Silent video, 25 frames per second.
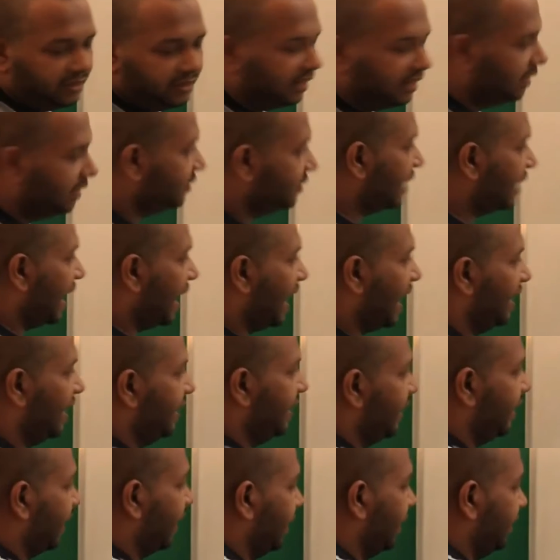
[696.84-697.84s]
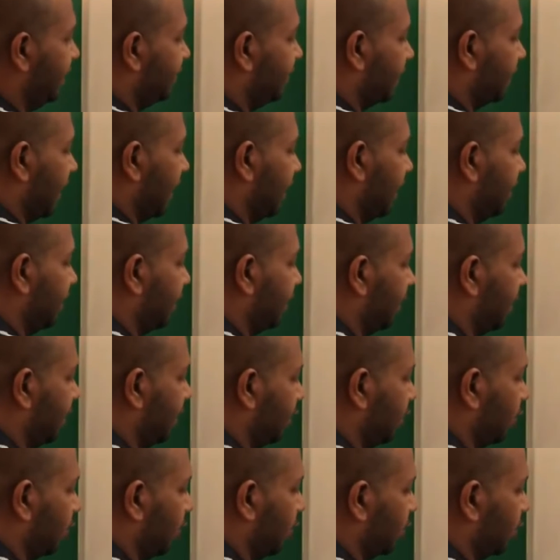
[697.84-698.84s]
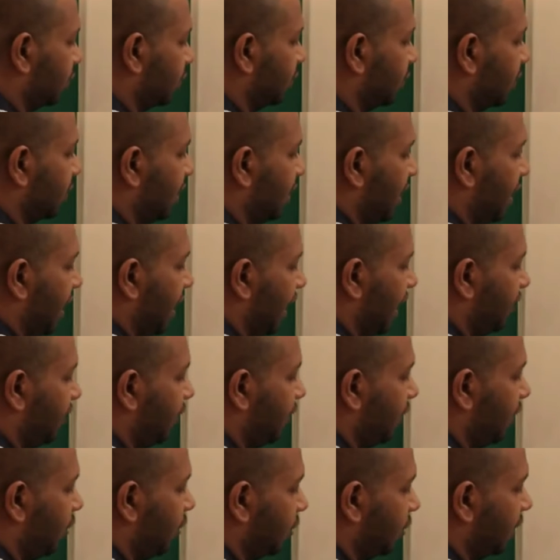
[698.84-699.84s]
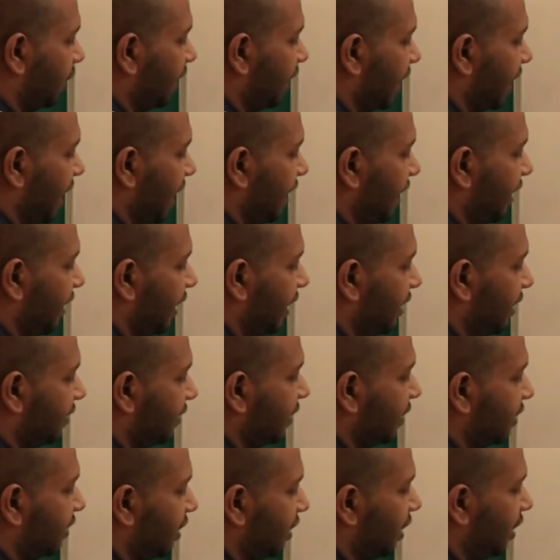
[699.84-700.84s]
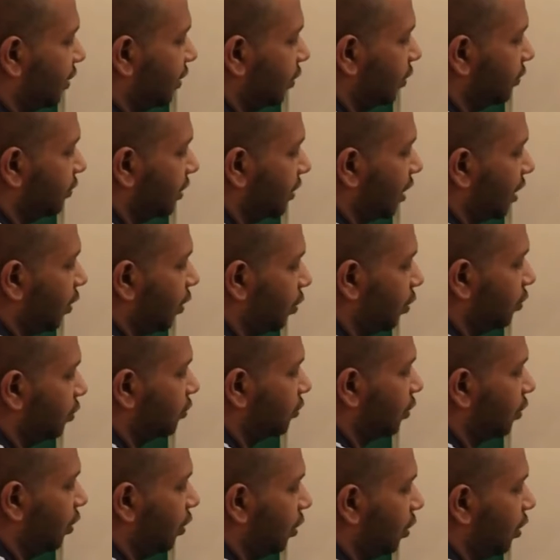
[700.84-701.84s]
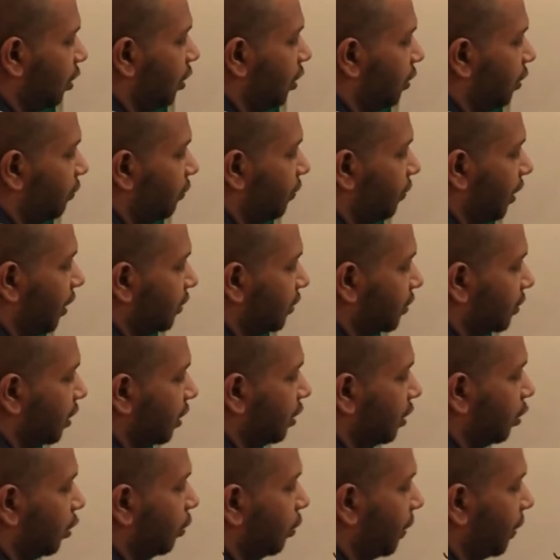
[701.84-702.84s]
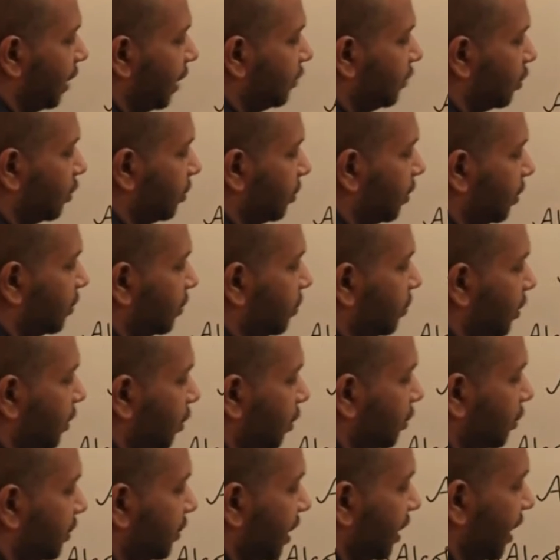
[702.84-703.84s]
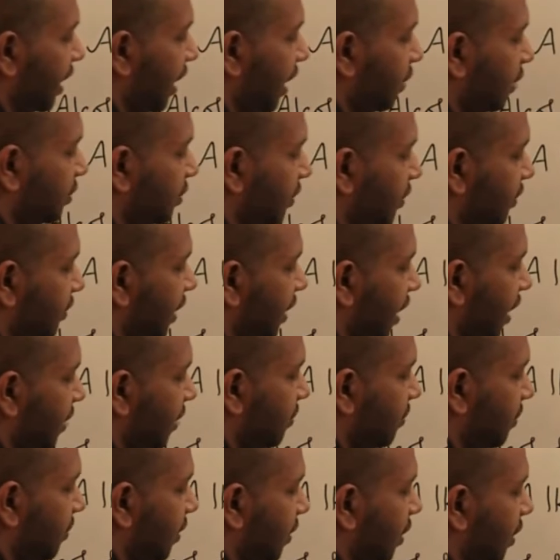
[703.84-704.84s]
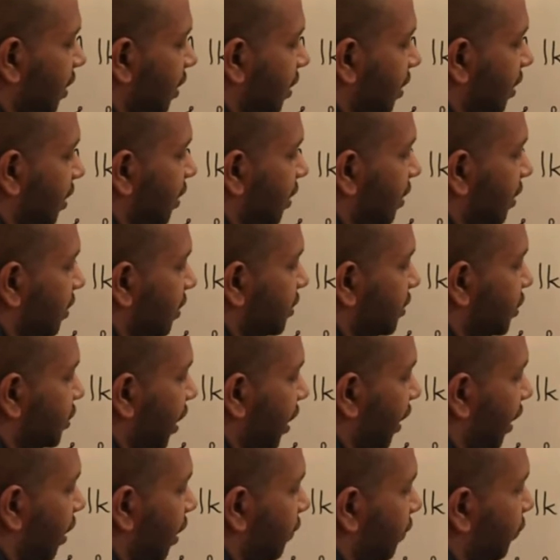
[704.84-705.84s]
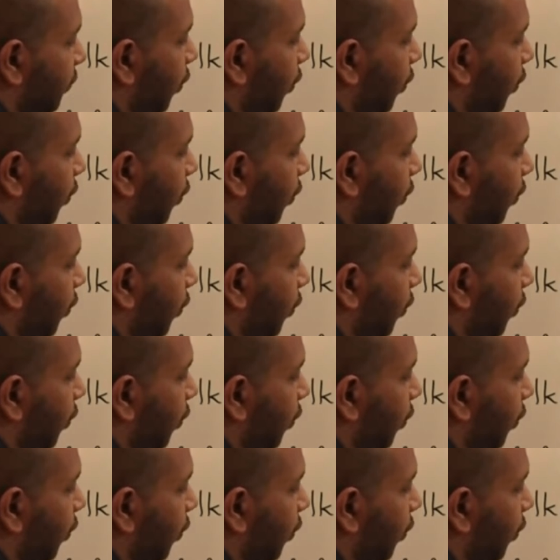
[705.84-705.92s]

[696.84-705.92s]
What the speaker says: that is aldehydes and ketones. And we know that aldehydes and ketones are also functional group isomers because they have the same general